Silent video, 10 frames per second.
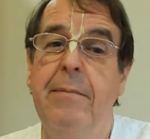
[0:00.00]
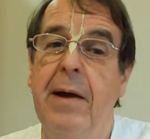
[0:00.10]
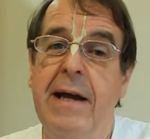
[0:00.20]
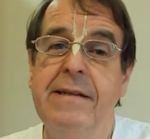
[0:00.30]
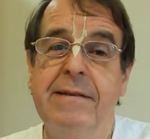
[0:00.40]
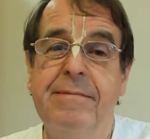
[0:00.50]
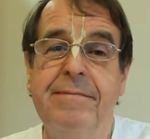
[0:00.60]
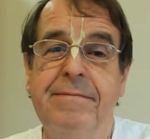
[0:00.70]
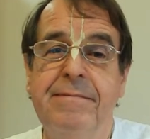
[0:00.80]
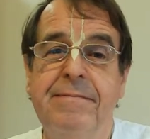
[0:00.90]
mate,
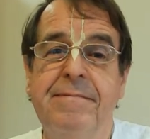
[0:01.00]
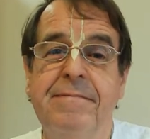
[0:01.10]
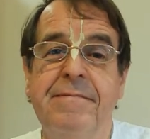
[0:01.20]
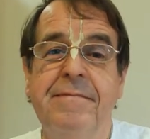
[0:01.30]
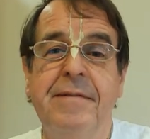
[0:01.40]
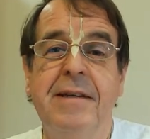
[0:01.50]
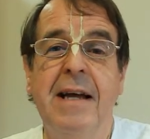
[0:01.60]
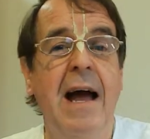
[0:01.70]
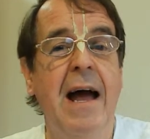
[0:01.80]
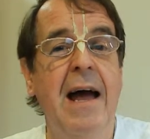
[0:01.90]

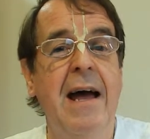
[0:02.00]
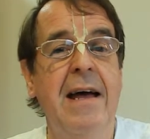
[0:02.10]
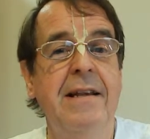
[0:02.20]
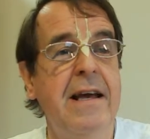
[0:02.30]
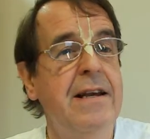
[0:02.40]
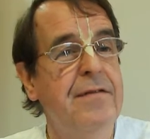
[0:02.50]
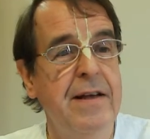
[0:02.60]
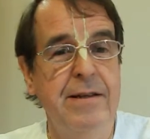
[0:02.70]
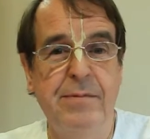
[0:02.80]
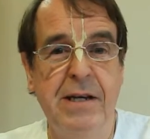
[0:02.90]
and they
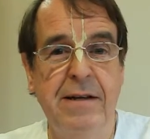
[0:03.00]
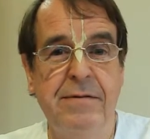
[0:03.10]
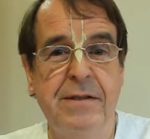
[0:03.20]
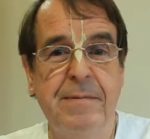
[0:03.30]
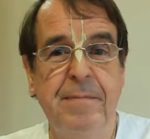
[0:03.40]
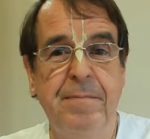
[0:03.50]
defend themselves.